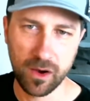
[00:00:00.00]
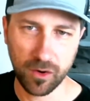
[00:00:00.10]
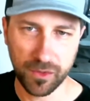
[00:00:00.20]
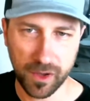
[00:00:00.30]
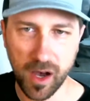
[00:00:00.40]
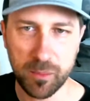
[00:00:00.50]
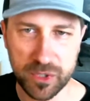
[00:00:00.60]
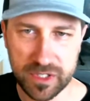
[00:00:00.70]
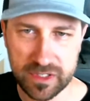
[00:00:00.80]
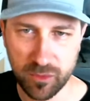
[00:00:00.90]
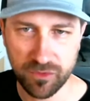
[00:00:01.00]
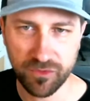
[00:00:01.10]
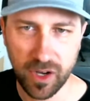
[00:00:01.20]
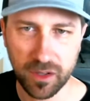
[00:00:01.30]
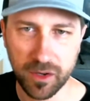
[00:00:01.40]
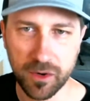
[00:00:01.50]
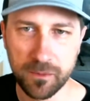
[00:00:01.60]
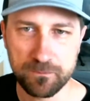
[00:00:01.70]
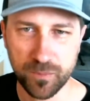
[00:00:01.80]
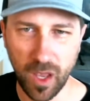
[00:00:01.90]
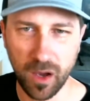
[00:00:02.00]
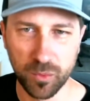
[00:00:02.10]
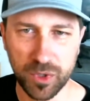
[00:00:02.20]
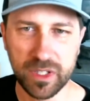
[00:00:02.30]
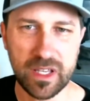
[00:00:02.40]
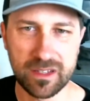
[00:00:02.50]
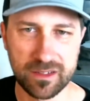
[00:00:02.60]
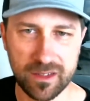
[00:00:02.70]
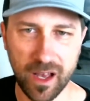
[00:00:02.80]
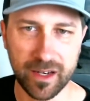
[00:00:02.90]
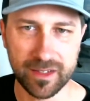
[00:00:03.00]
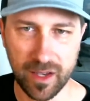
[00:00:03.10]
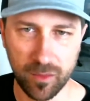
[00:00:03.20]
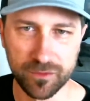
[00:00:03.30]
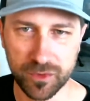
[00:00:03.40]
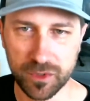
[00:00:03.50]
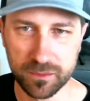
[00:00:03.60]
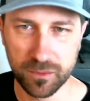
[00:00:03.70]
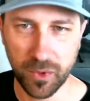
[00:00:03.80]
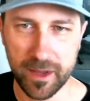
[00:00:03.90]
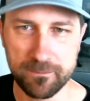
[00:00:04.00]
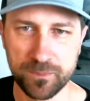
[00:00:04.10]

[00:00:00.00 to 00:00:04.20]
all the competence that would follow really is not as helpful, right?